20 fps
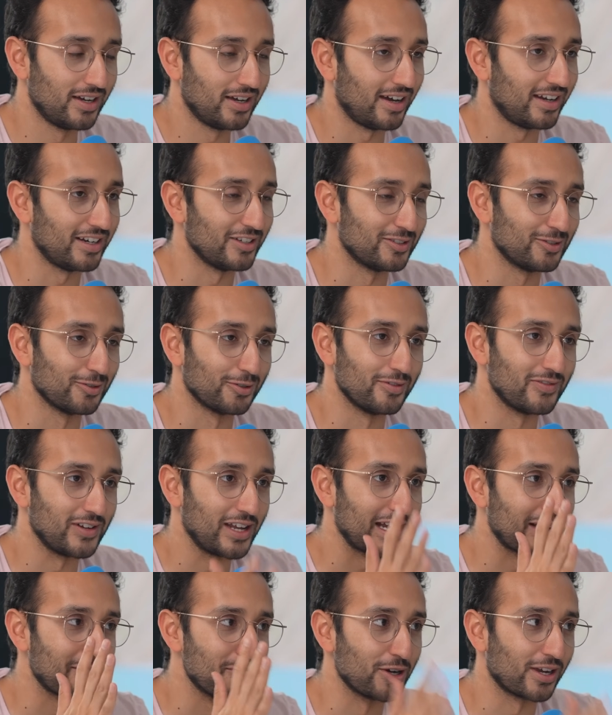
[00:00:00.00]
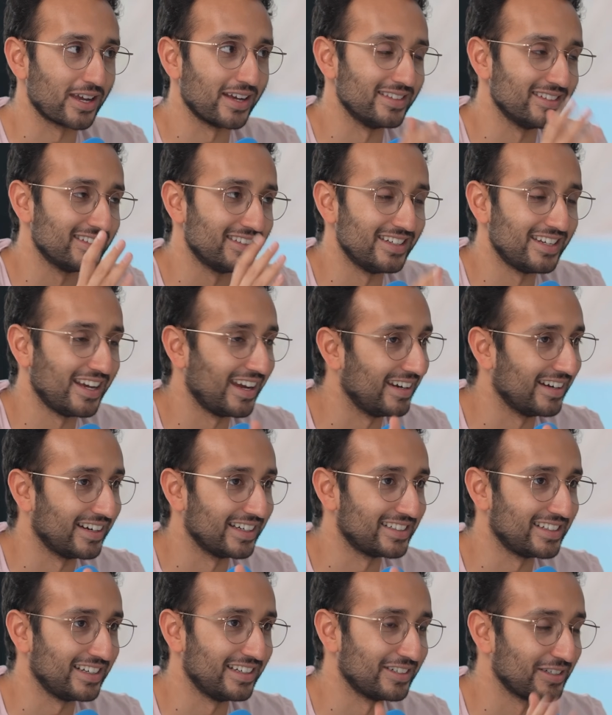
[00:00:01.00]
And it sort of like bookends the day
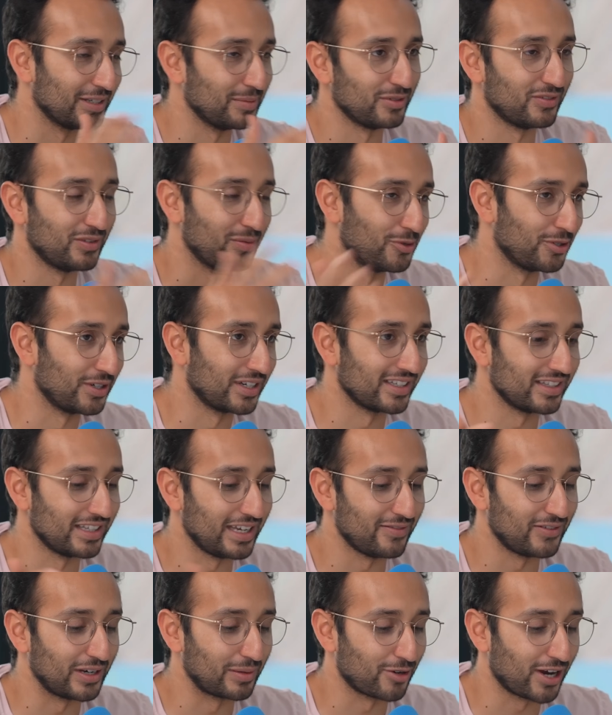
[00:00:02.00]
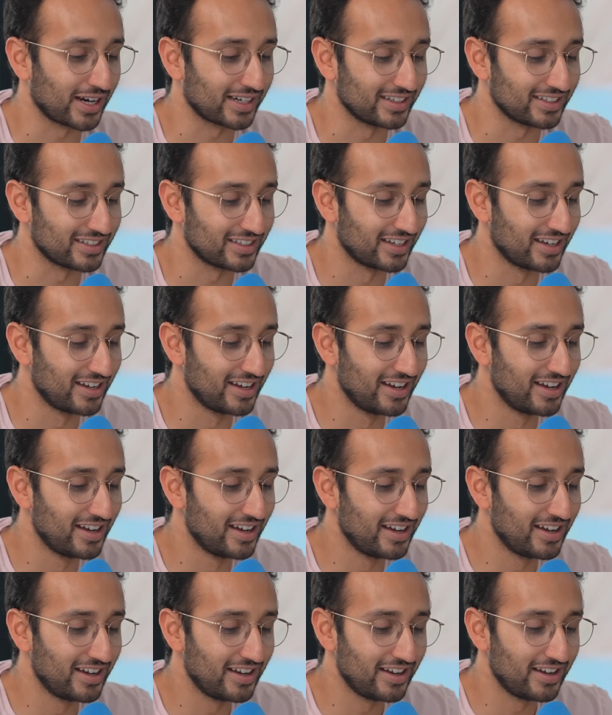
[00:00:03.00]
nicely in terms of the morning and the evening practice.
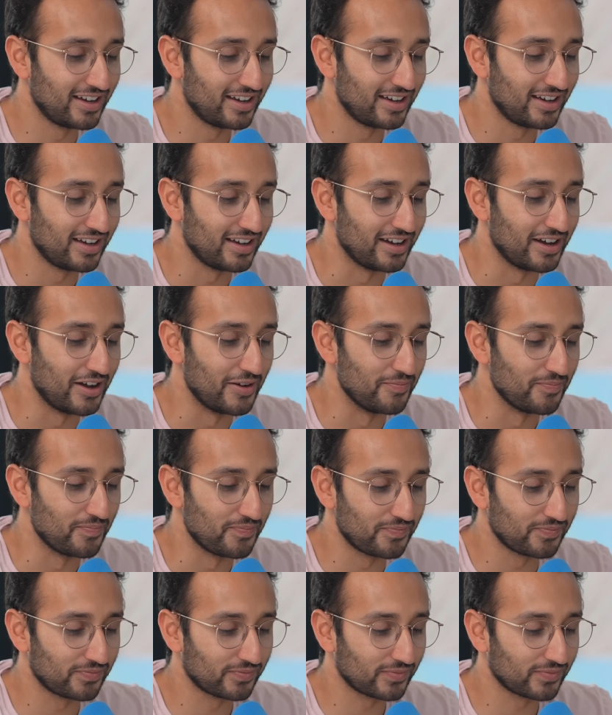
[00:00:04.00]
Um,